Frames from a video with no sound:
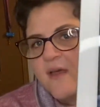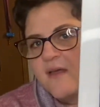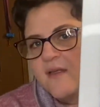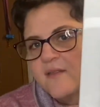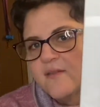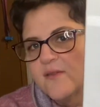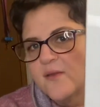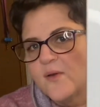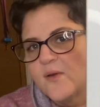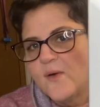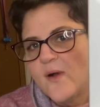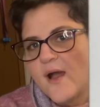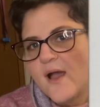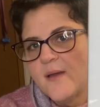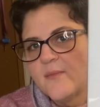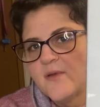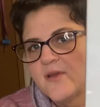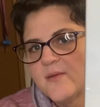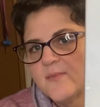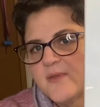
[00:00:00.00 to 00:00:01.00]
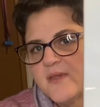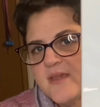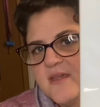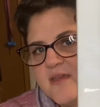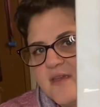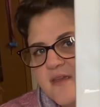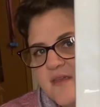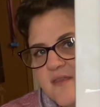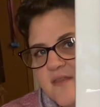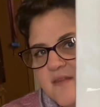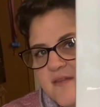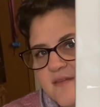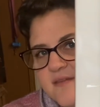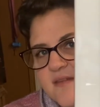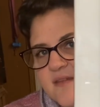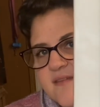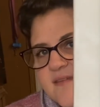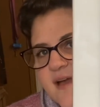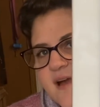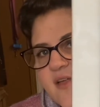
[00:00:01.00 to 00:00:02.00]
So I'm going to be, this is a
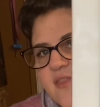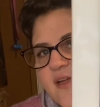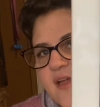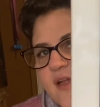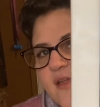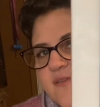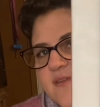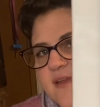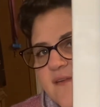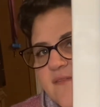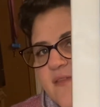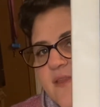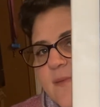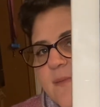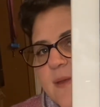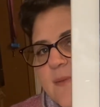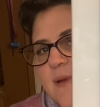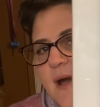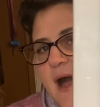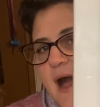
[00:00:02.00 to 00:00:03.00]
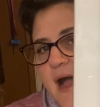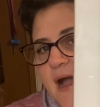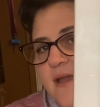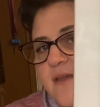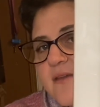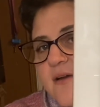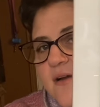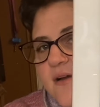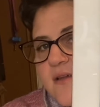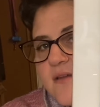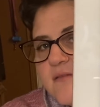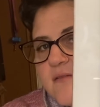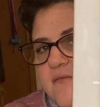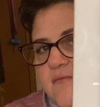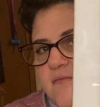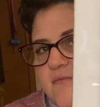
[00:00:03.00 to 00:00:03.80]
style that I'll definitely be behind on.